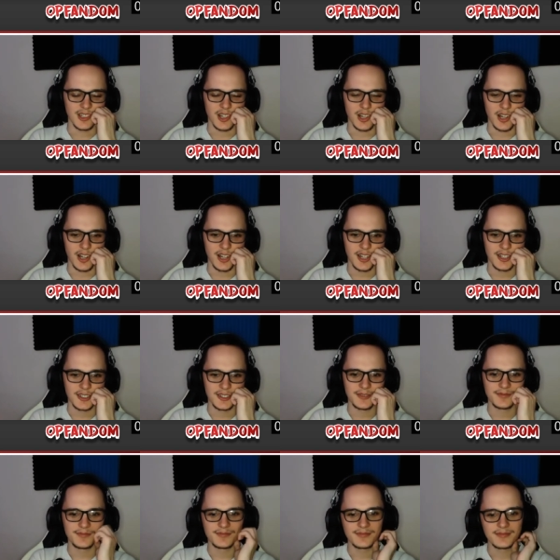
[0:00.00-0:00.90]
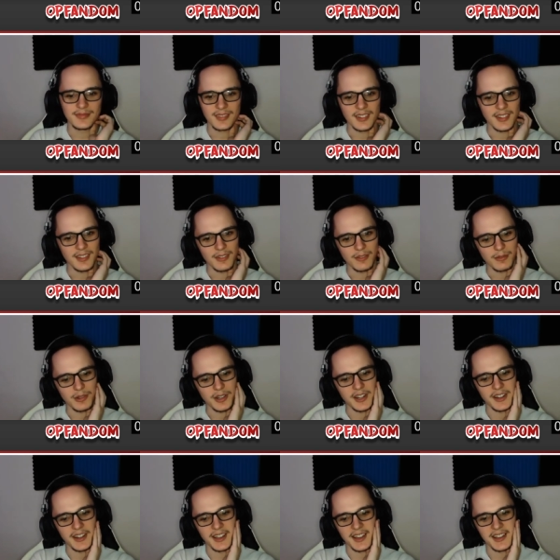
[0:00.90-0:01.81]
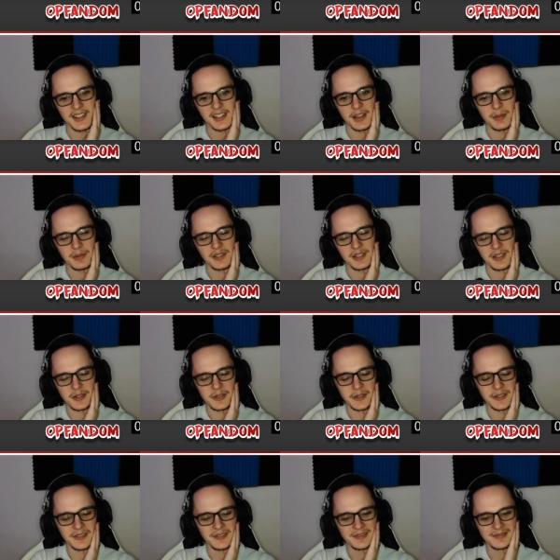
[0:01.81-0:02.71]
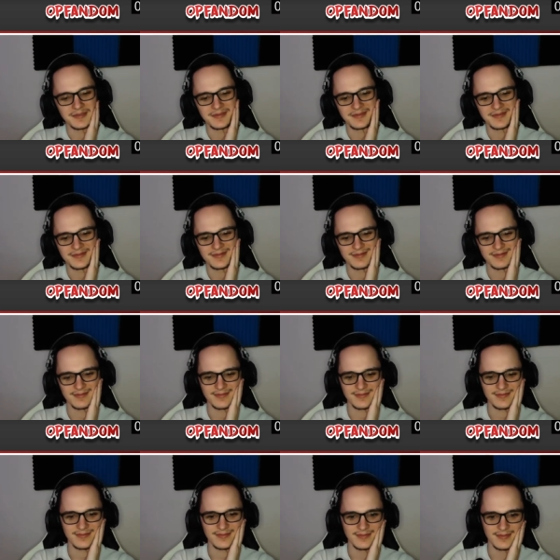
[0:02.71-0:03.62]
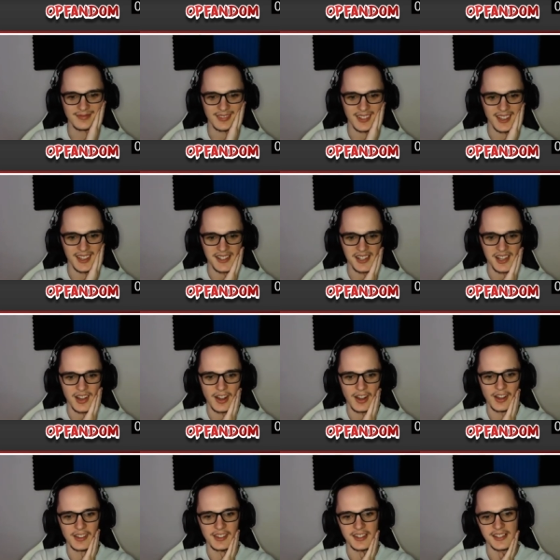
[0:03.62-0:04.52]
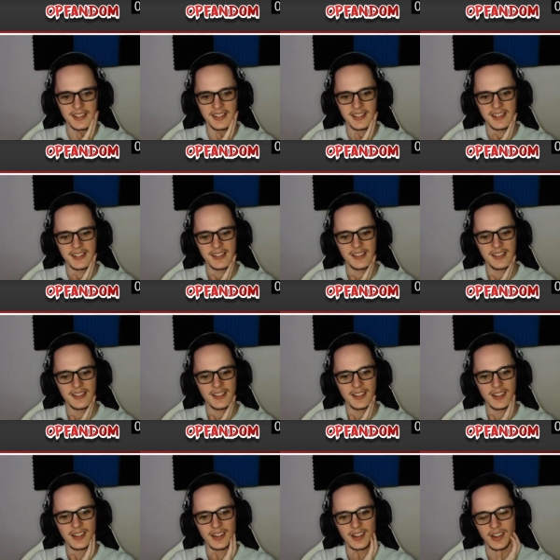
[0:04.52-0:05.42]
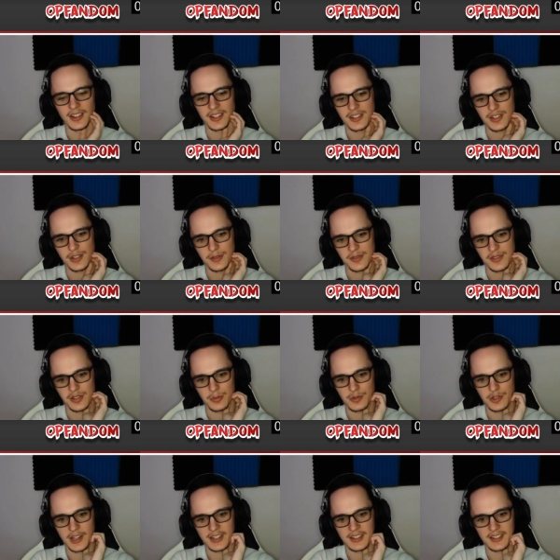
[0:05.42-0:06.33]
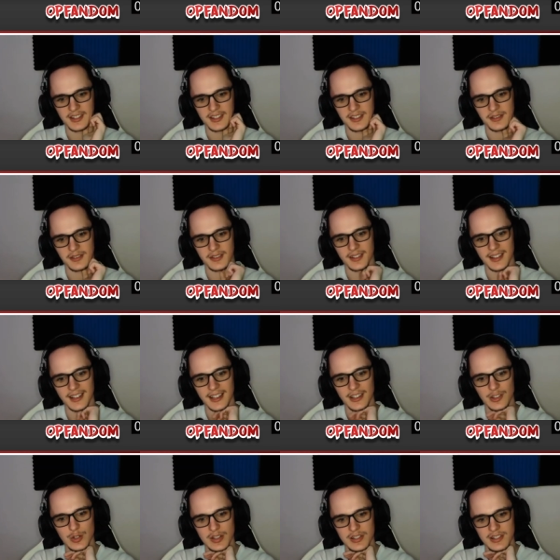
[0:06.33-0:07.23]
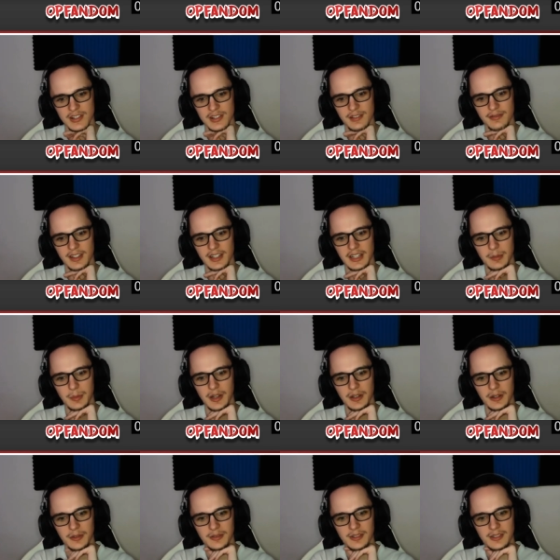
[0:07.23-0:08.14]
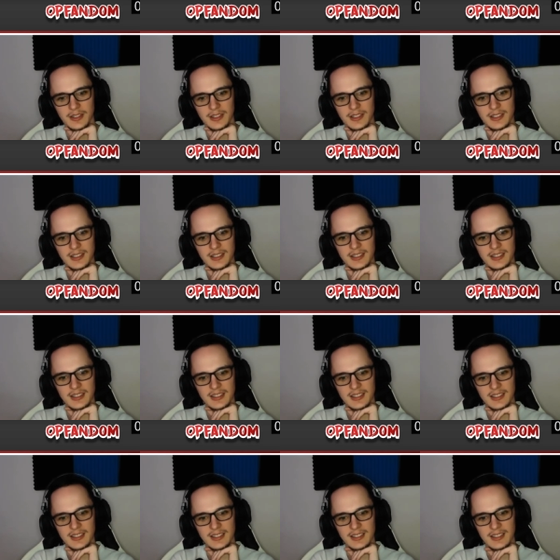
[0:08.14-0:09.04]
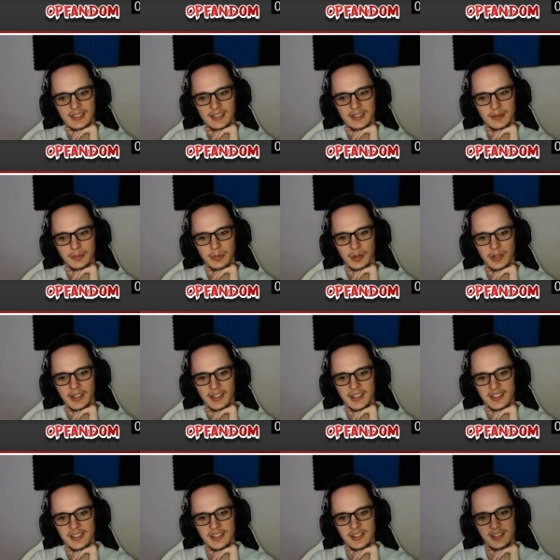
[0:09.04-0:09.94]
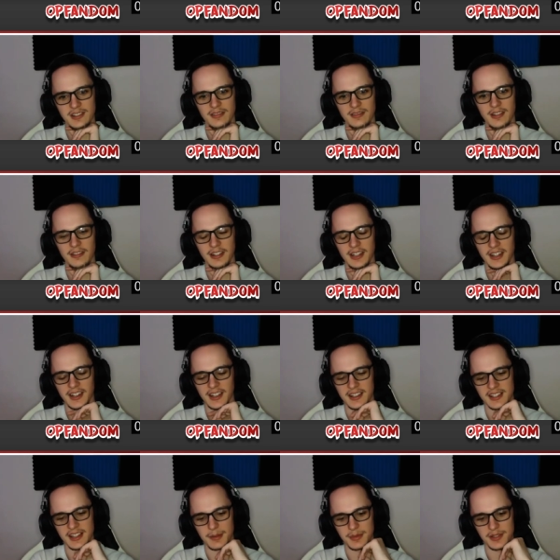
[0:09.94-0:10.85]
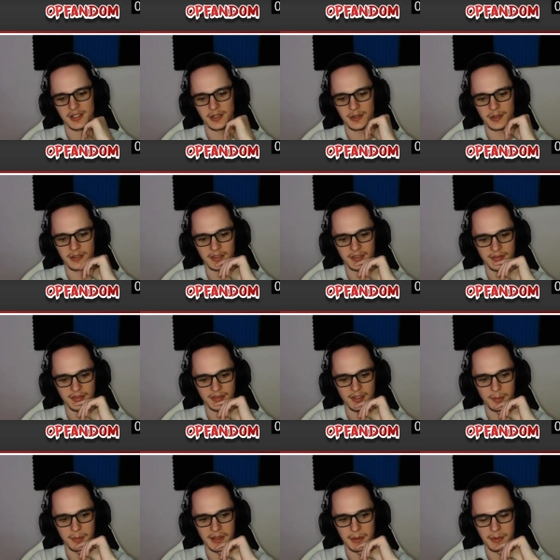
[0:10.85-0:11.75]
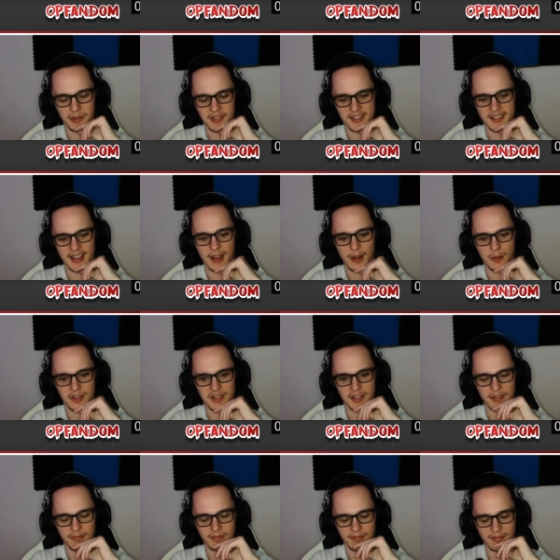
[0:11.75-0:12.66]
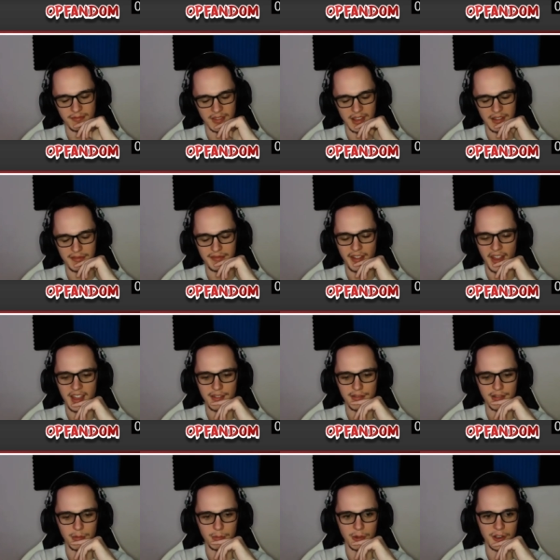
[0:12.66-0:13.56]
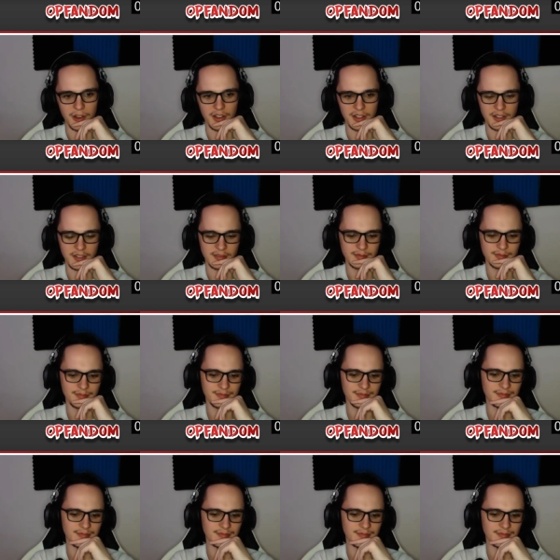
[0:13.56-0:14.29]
Oh, what a nice episode. It's hard. It's on a tough subject. It's interesting to think about. But it's just a really nice episode for people's doubts and their faith and whatnot.